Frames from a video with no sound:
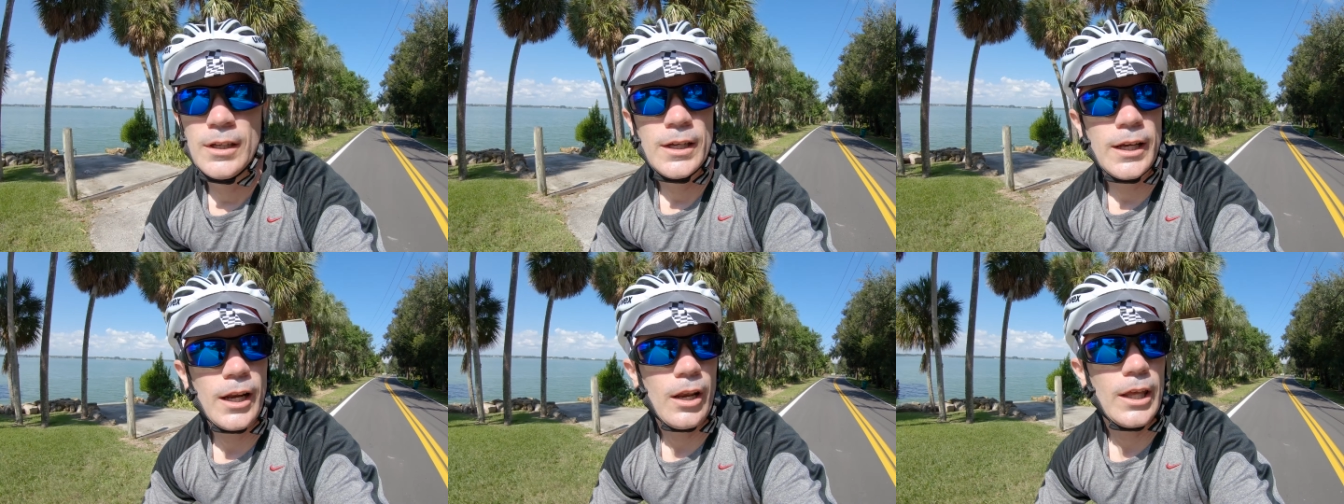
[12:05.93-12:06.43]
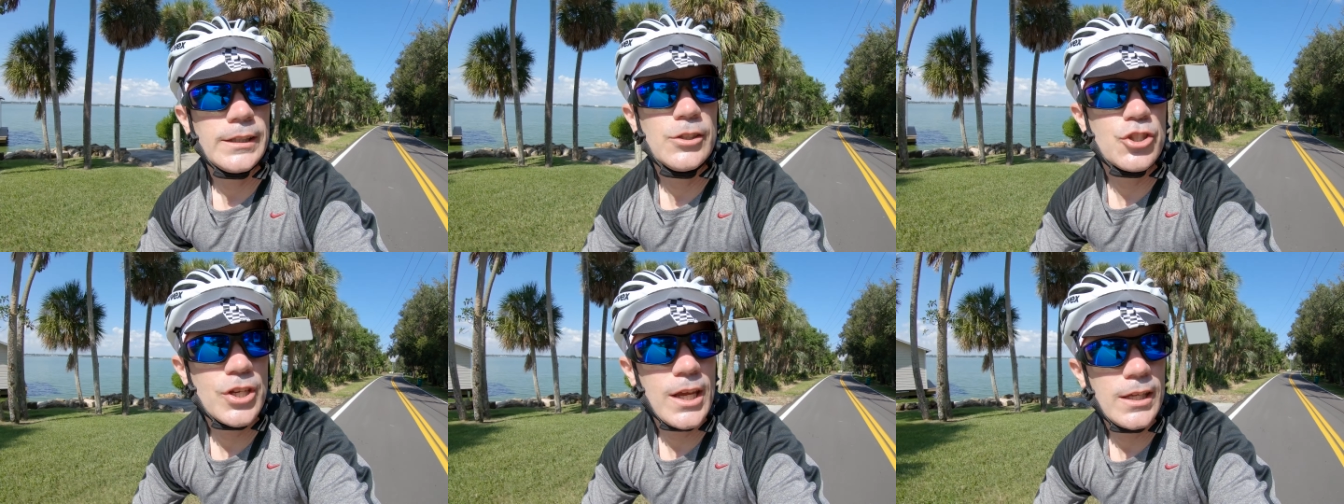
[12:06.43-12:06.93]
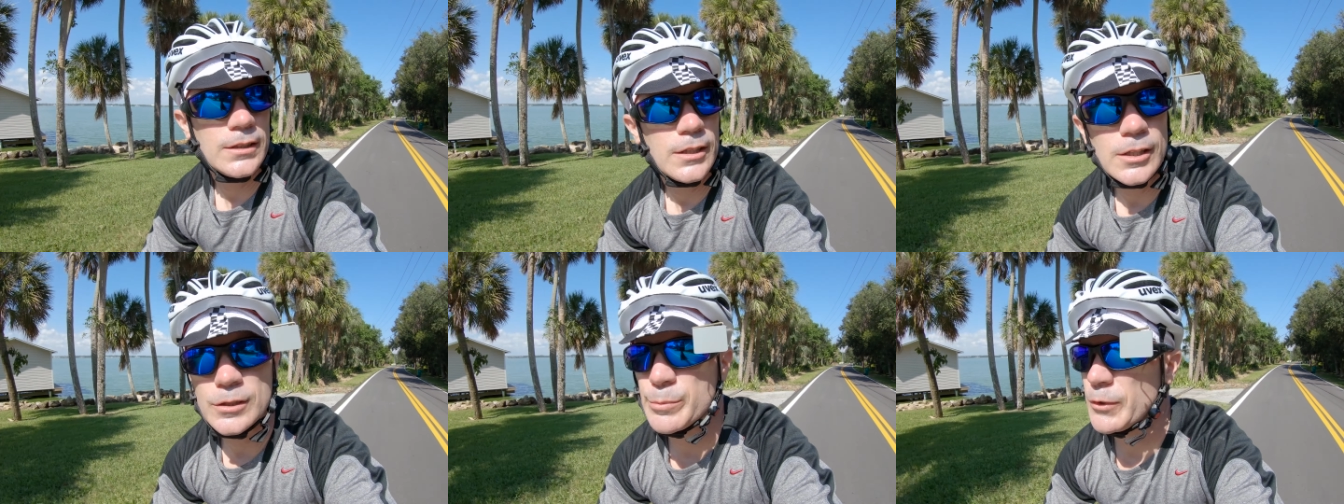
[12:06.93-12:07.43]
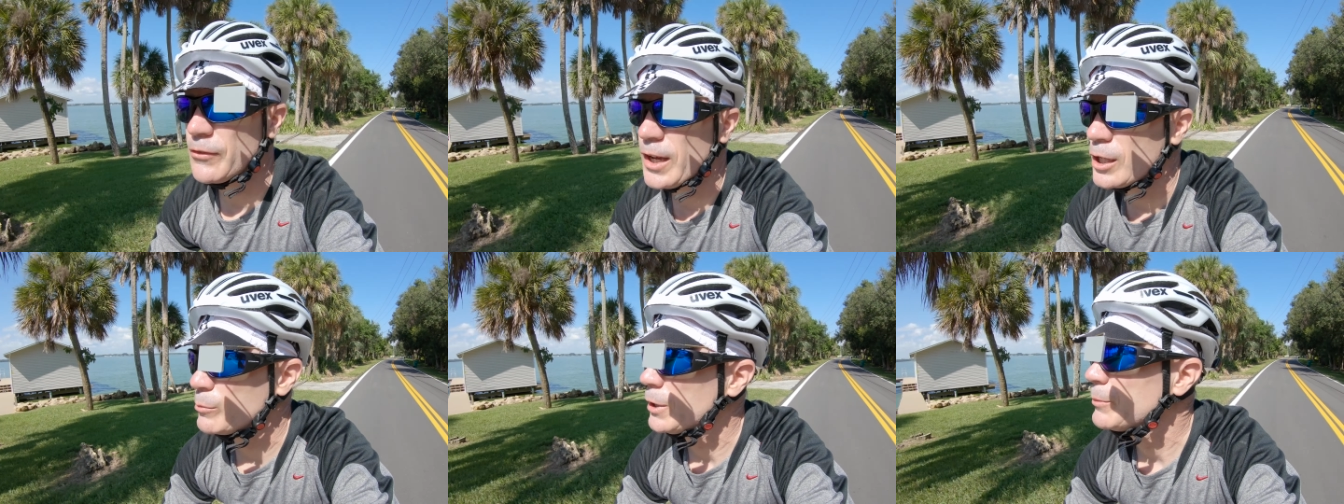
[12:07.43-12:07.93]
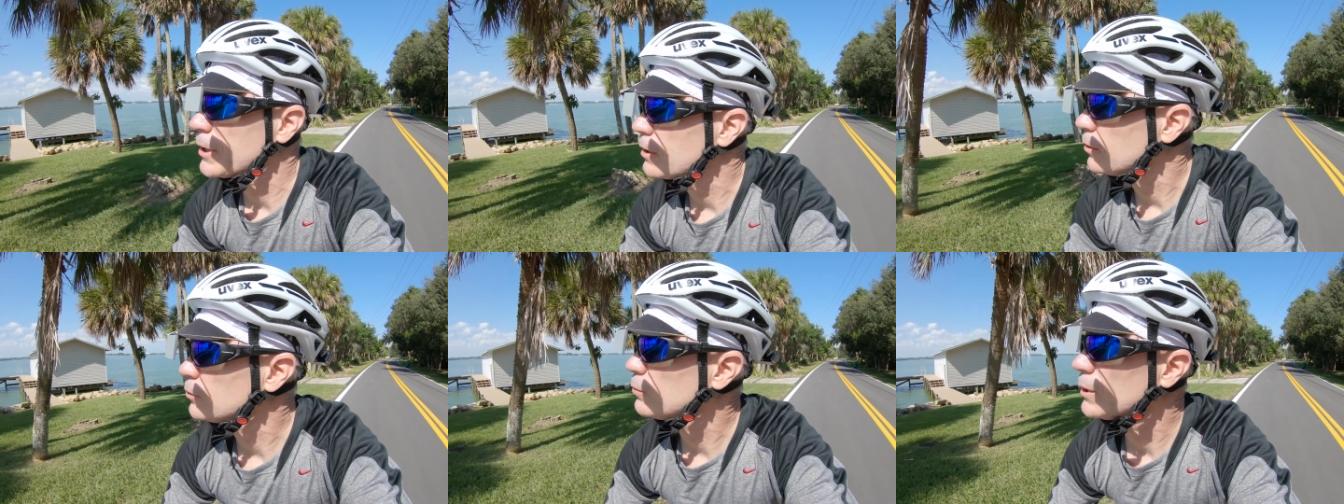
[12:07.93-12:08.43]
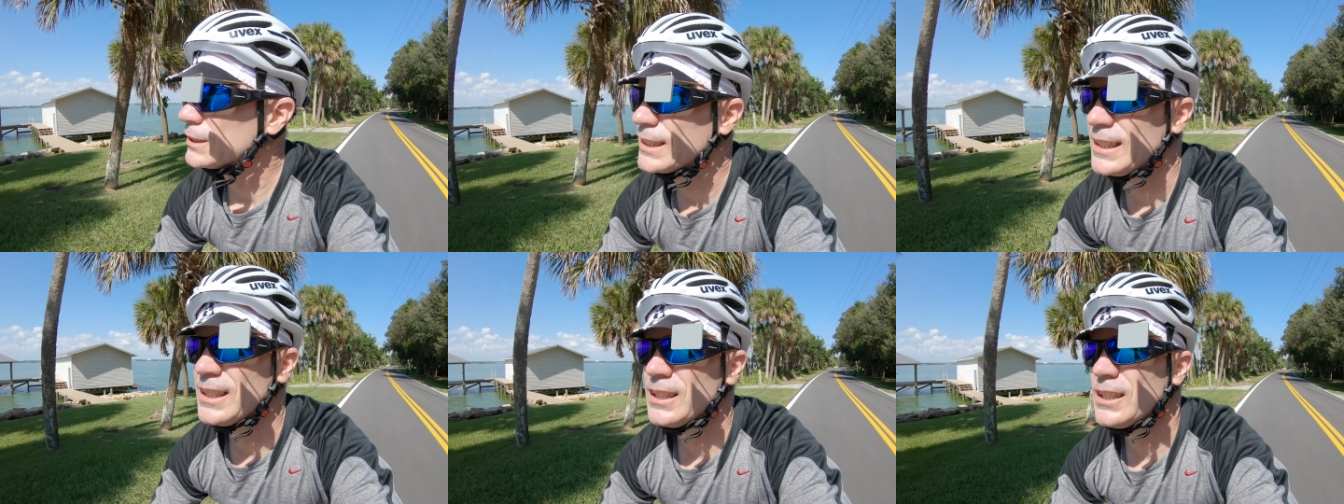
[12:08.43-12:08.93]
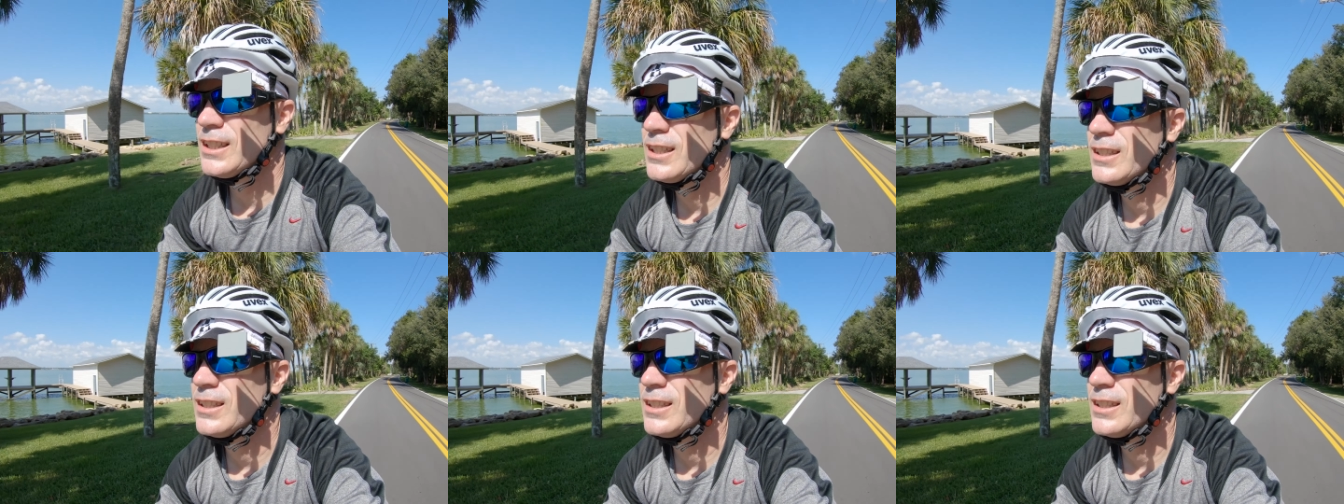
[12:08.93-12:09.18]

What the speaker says: And I like the shade that it's provided me, because once again